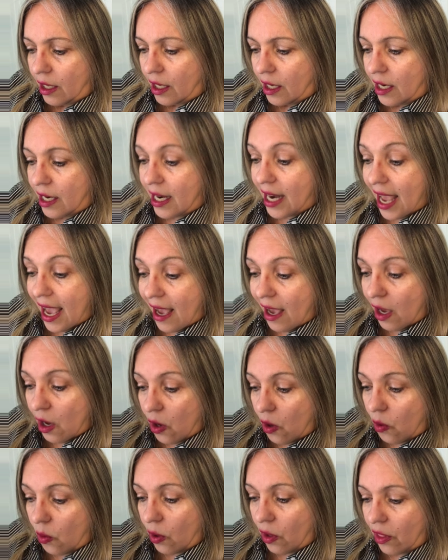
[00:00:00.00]

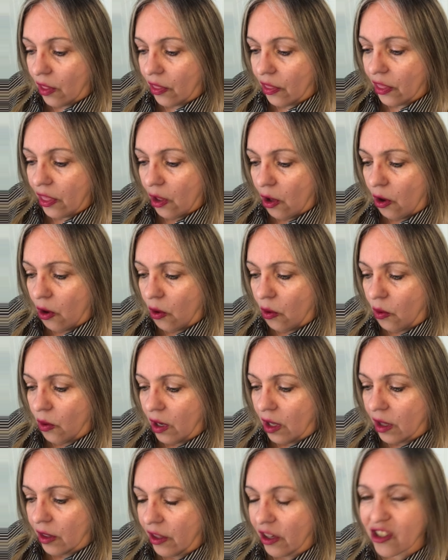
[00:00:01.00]
Now, though,
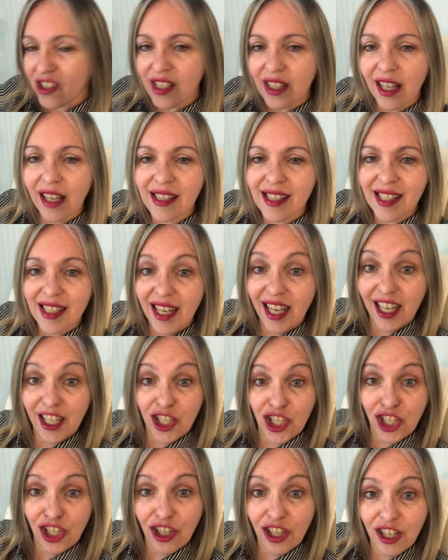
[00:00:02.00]
there's less
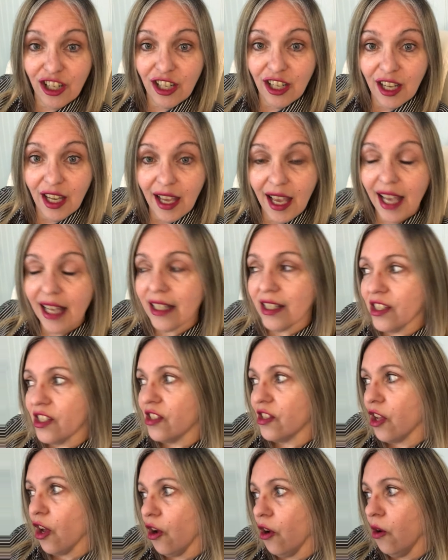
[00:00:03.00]
nature, and
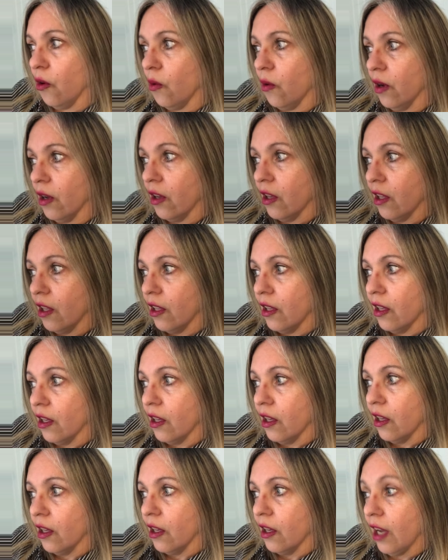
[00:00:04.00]
so
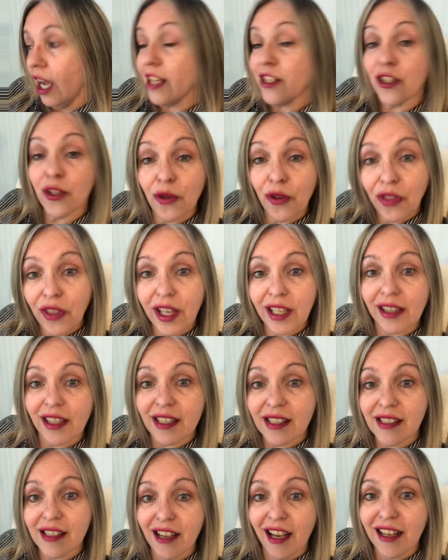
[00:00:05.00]
I do think
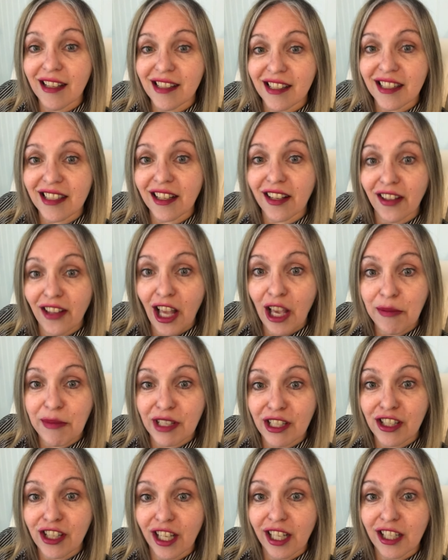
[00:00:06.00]
this ties into
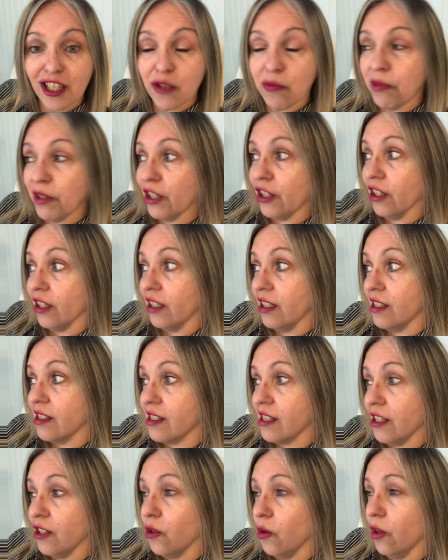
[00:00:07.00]
climate change
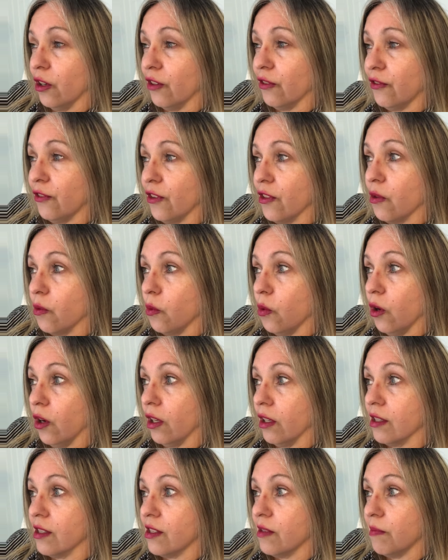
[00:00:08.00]
because in order for the
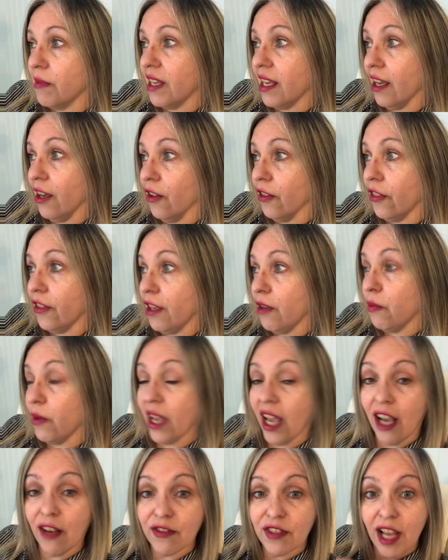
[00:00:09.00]
world to be healthy,
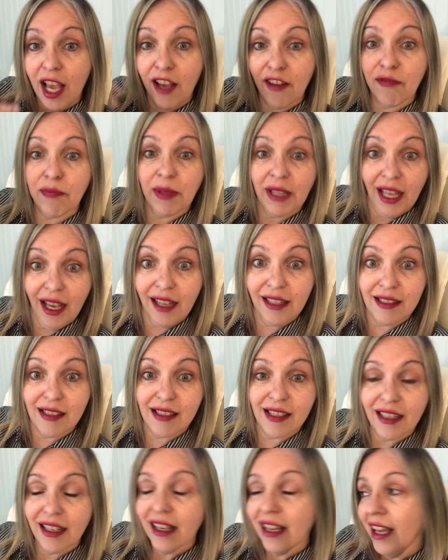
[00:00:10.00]
we have to have
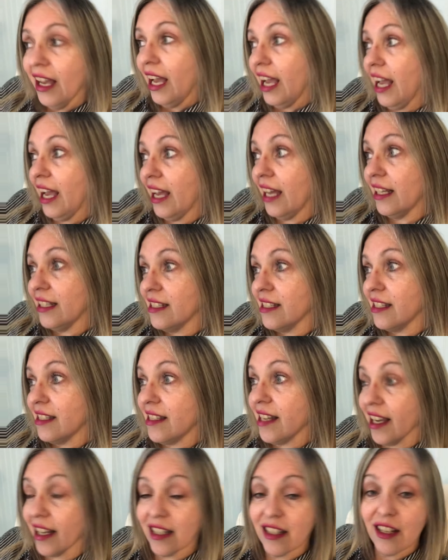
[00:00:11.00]
plants. And
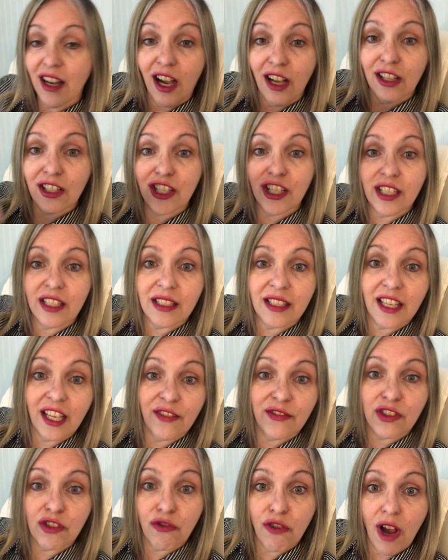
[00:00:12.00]
technology
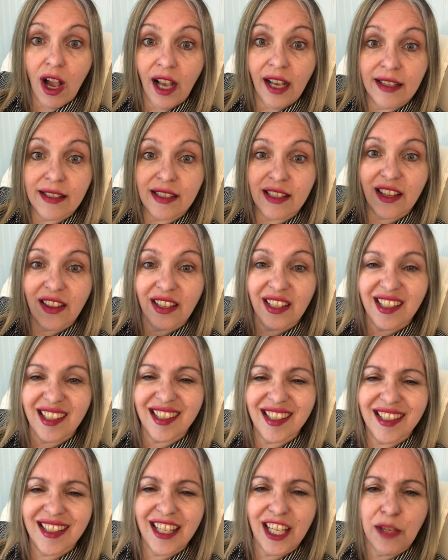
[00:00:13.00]
gives rise to
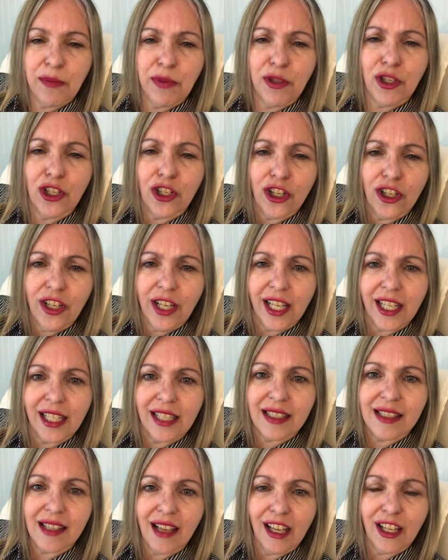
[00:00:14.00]
this deep yearning
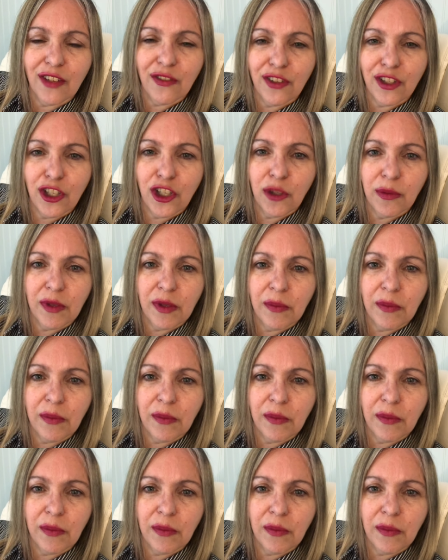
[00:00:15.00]
inside of a human